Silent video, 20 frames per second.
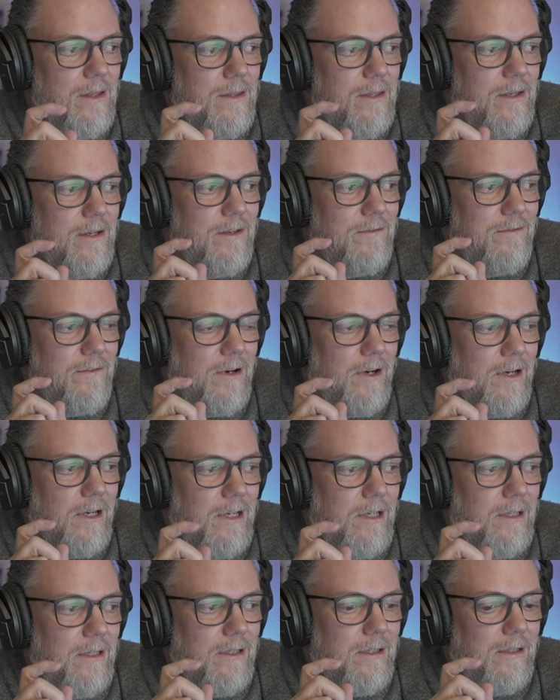that if
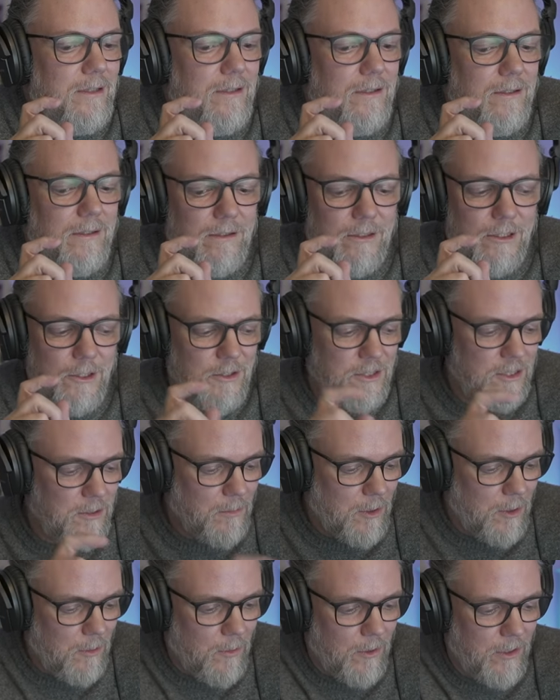I, using
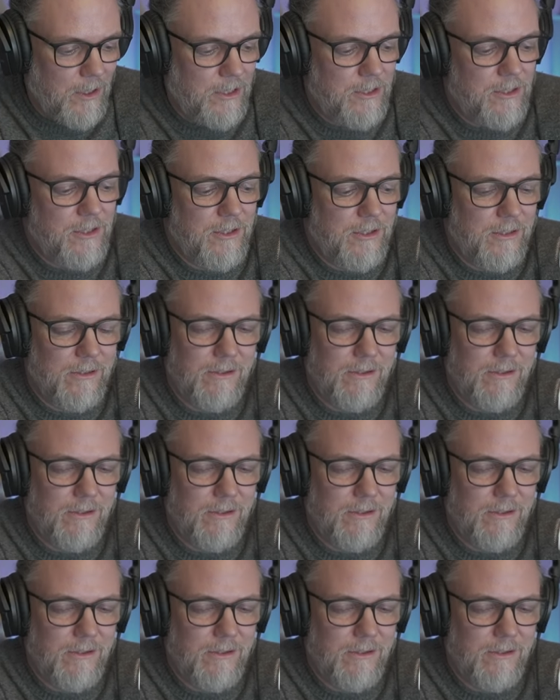my watch,